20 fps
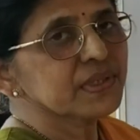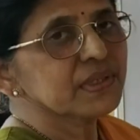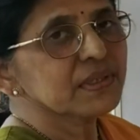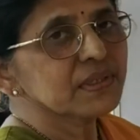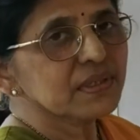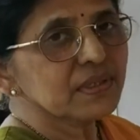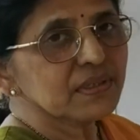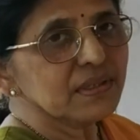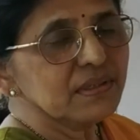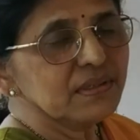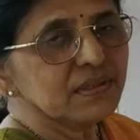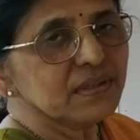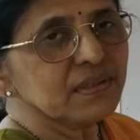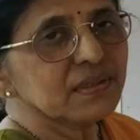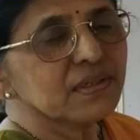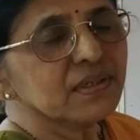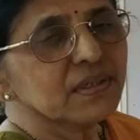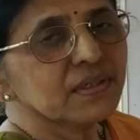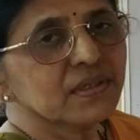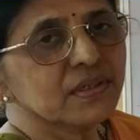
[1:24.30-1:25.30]
Here,
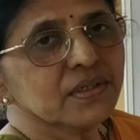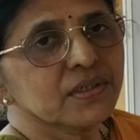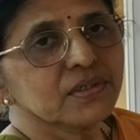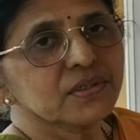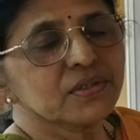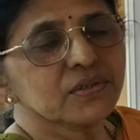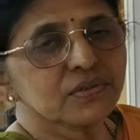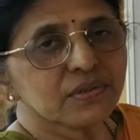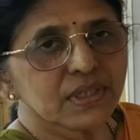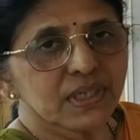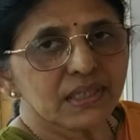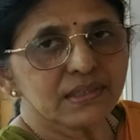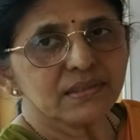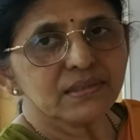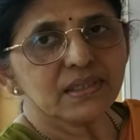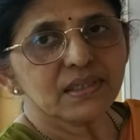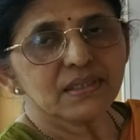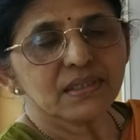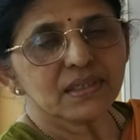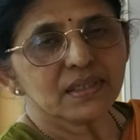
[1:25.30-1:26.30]
to run
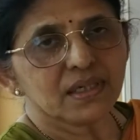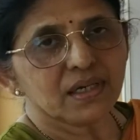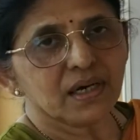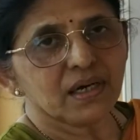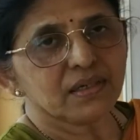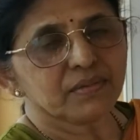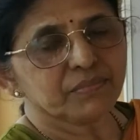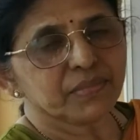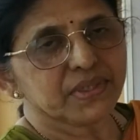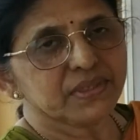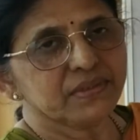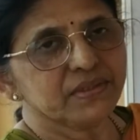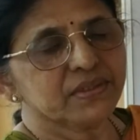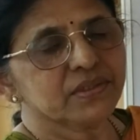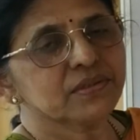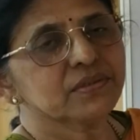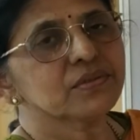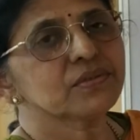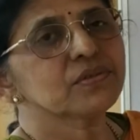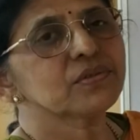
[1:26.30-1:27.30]
the government,
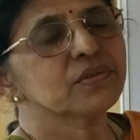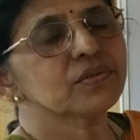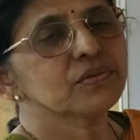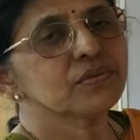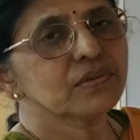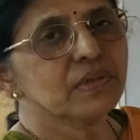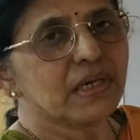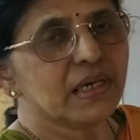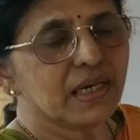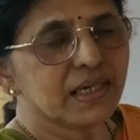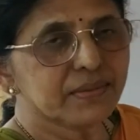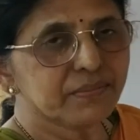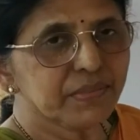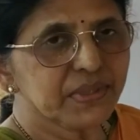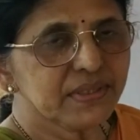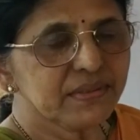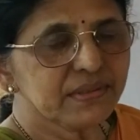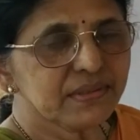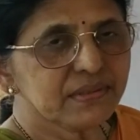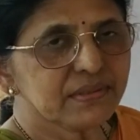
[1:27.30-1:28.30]
to
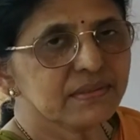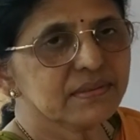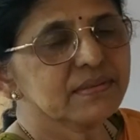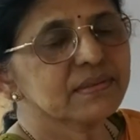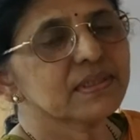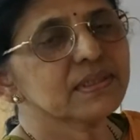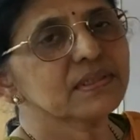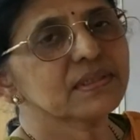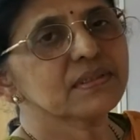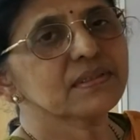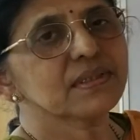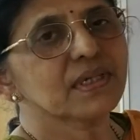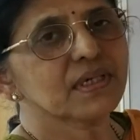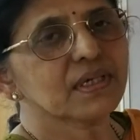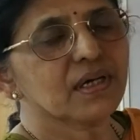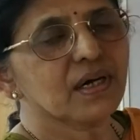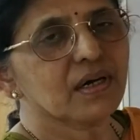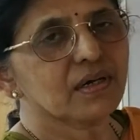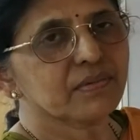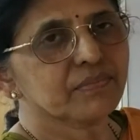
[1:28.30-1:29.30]
administer the
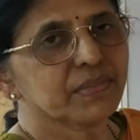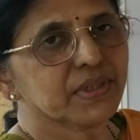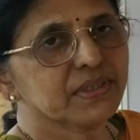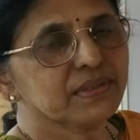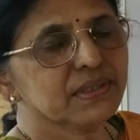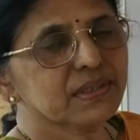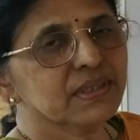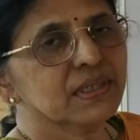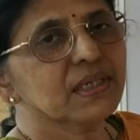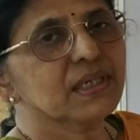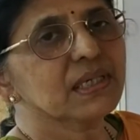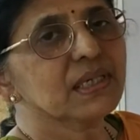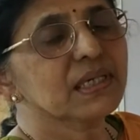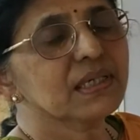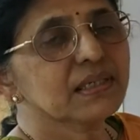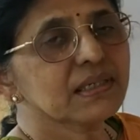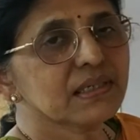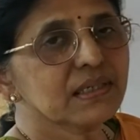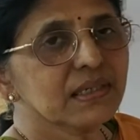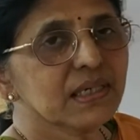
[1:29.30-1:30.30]
government,
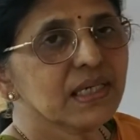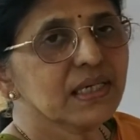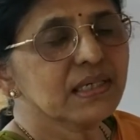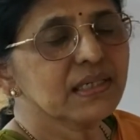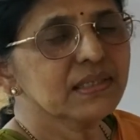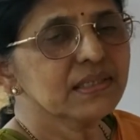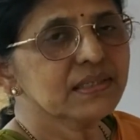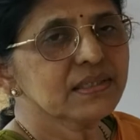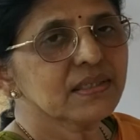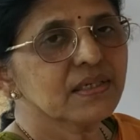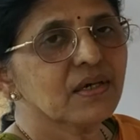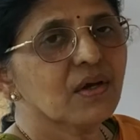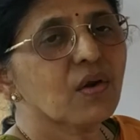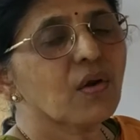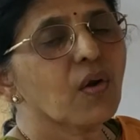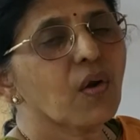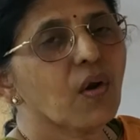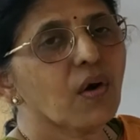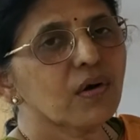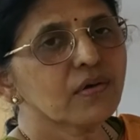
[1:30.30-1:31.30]
it needs
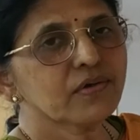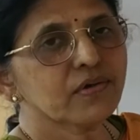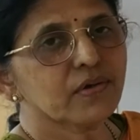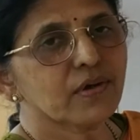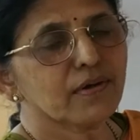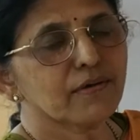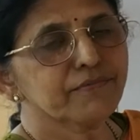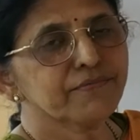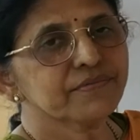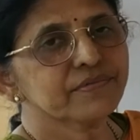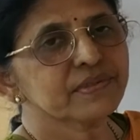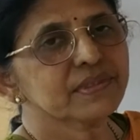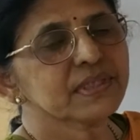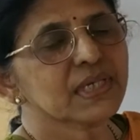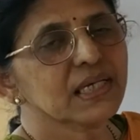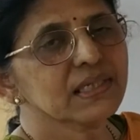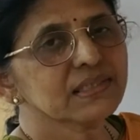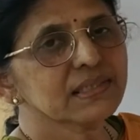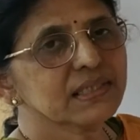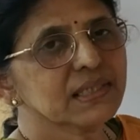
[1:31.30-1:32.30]
lot of
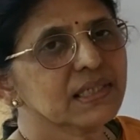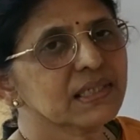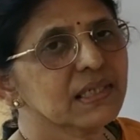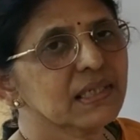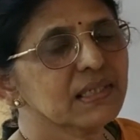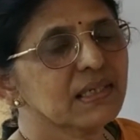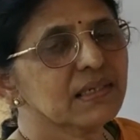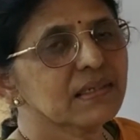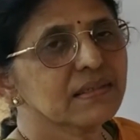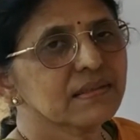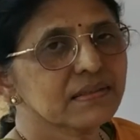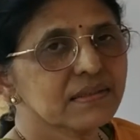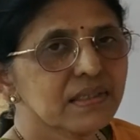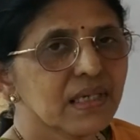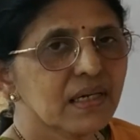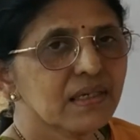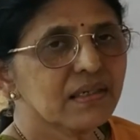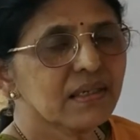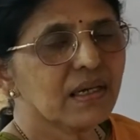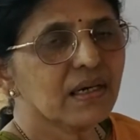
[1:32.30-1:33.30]
statistical
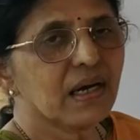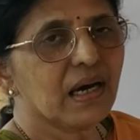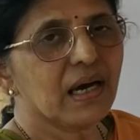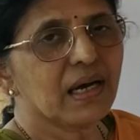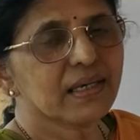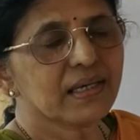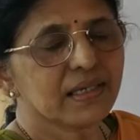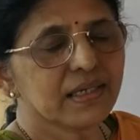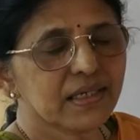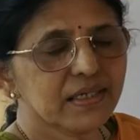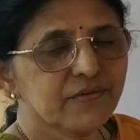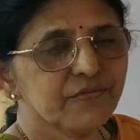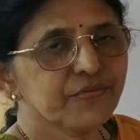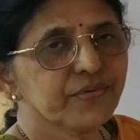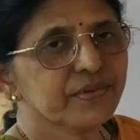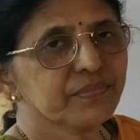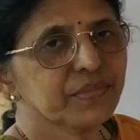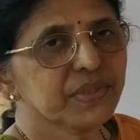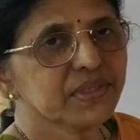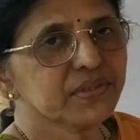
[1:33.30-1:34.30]
data or
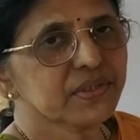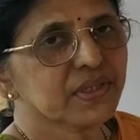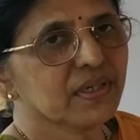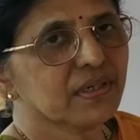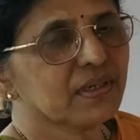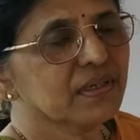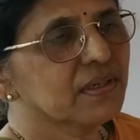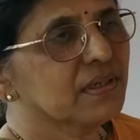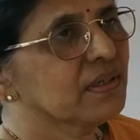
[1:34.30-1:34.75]
information.